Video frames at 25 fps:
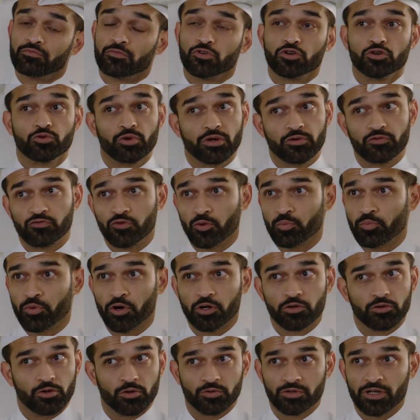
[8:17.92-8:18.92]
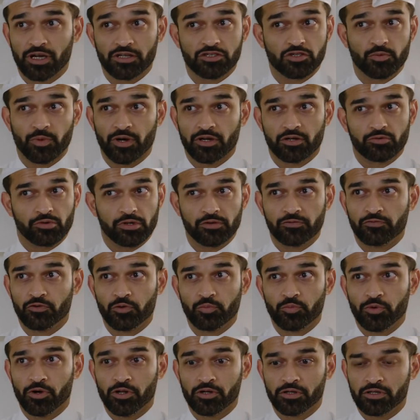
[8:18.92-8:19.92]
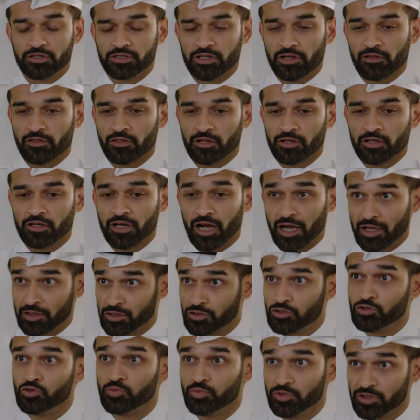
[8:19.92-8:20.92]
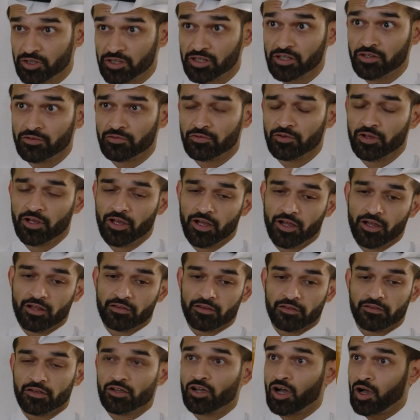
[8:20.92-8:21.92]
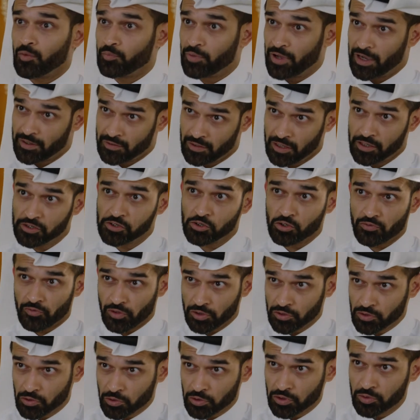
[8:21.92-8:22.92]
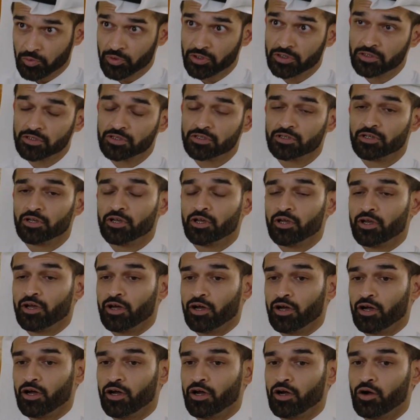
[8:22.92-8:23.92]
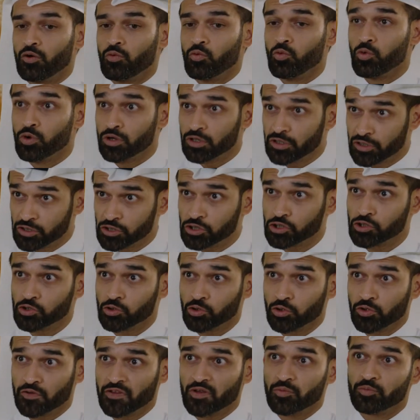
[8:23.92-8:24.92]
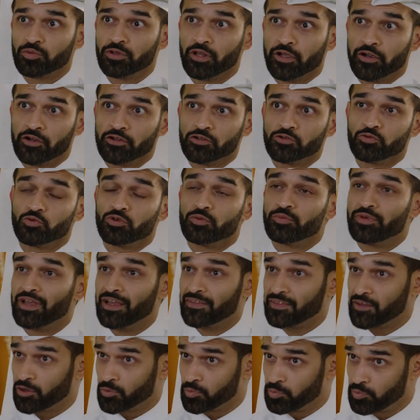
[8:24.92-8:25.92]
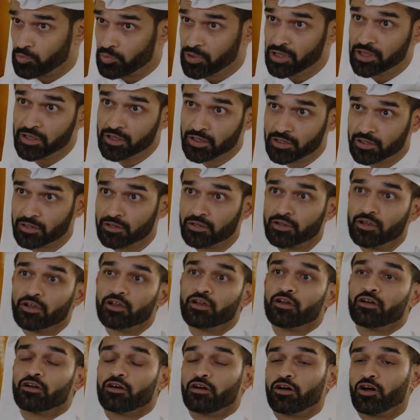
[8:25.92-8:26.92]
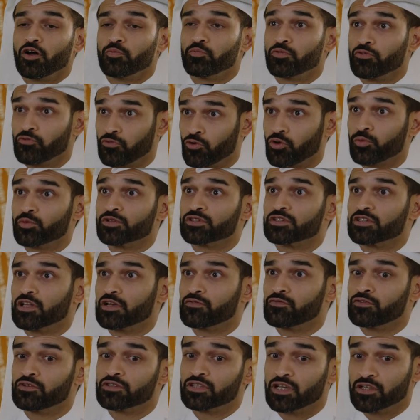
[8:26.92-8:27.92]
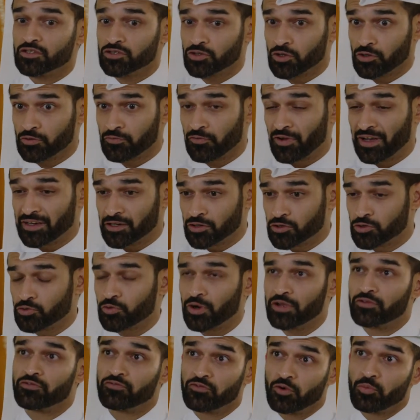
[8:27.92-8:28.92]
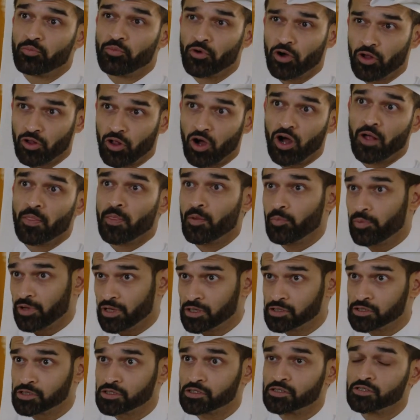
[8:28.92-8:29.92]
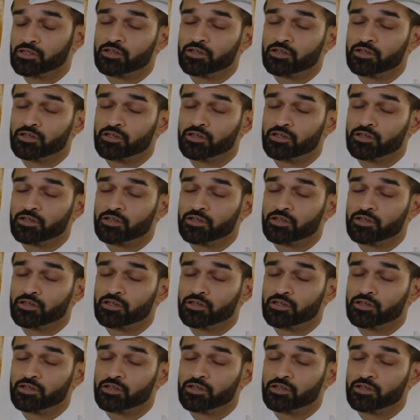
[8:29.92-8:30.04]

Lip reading: Great football, no doubts about great football, because I do believe that the compact nature of our tournament will ensure that players will be at their peak performance levels, and so you'll find great football on the pitch.